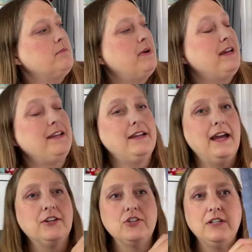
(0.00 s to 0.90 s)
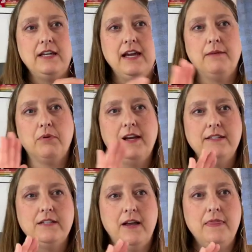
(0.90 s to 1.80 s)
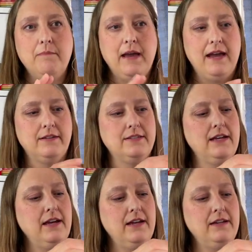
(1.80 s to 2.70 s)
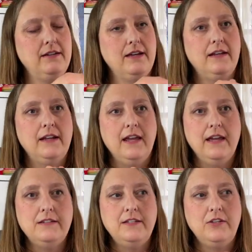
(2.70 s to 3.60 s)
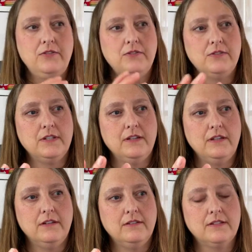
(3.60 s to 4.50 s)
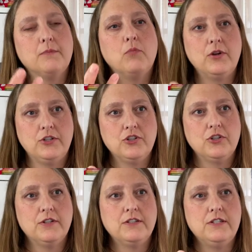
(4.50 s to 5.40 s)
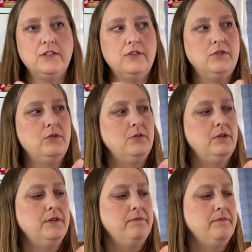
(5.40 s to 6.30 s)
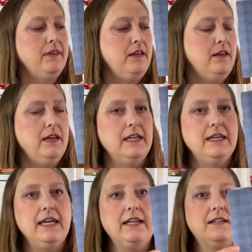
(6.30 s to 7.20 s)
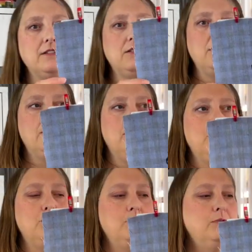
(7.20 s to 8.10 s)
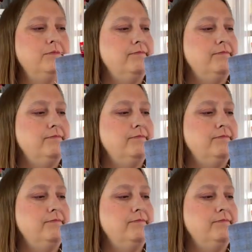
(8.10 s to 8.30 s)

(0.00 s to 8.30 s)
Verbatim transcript: But it actually, I pressed on the back side, and I had to use some moisture to get it to